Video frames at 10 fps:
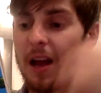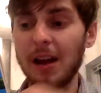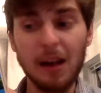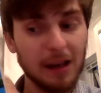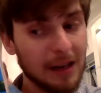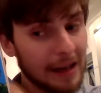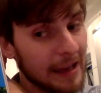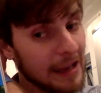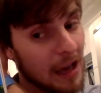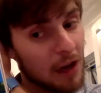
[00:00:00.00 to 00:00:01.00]

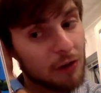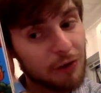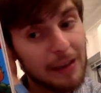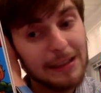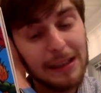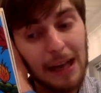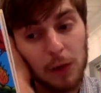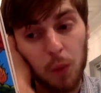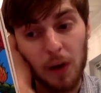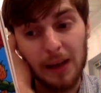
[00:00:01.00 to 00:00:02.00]
Luckily, Grandad
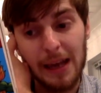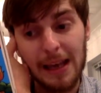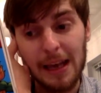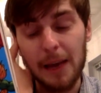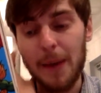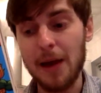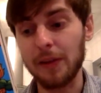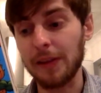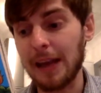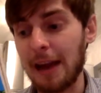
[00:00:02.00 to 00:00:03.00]
had one kicking about
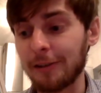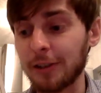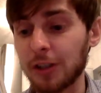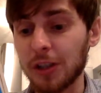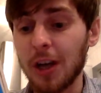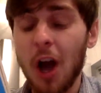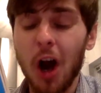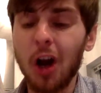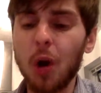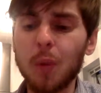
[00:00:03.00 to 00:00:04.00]
in the garage,
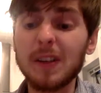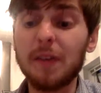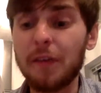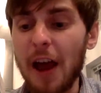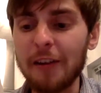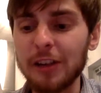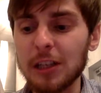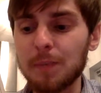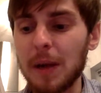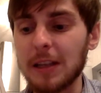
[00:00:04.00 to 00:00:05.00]
along with various
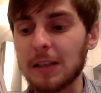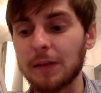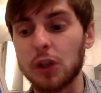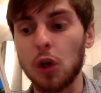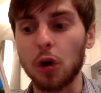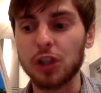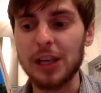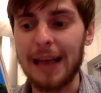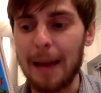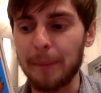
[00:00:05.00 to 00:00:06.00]
bits of dodgy
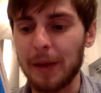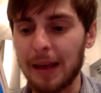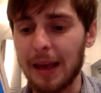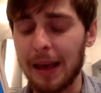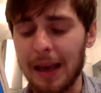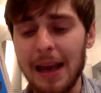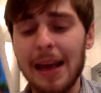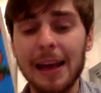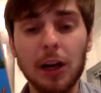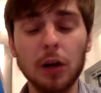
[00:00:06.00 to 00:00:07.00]
camping kit,
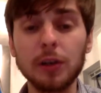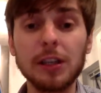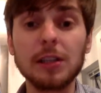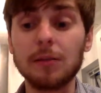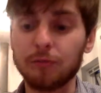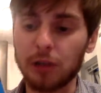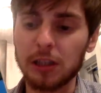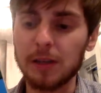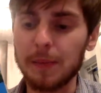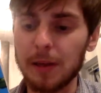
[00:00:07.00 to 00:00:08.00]
including some
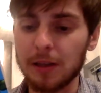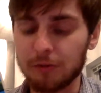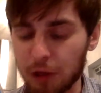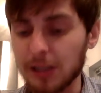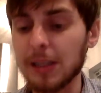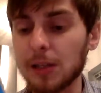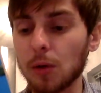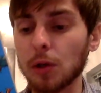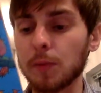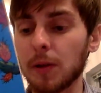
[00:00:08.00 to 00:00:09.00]
rusty
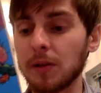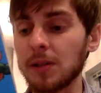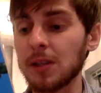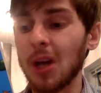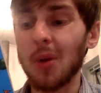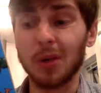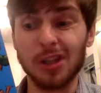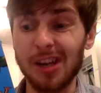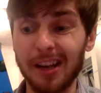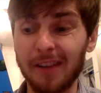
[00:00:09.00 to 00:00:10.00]
saucepans, which
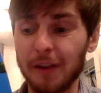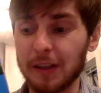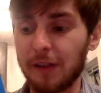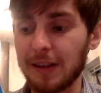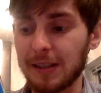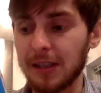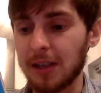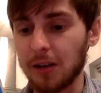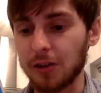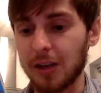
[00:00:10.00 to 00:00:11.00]
none of us fancied
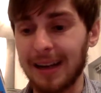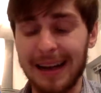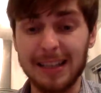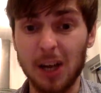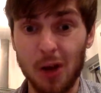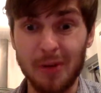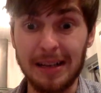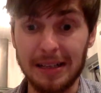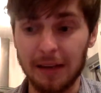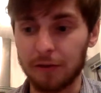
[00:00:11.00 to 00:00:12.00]
touching, let alone
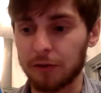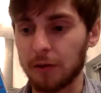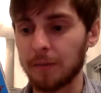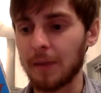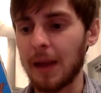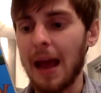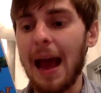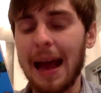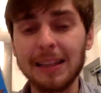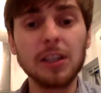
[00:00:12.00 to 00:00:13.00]
eating from,
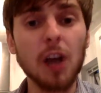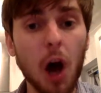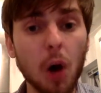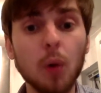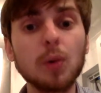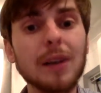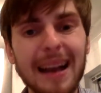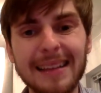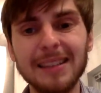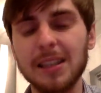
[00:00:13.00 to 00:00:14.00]
and an old
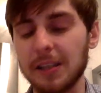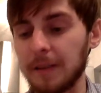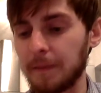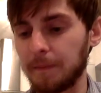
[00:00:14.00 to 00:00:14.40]
lantern.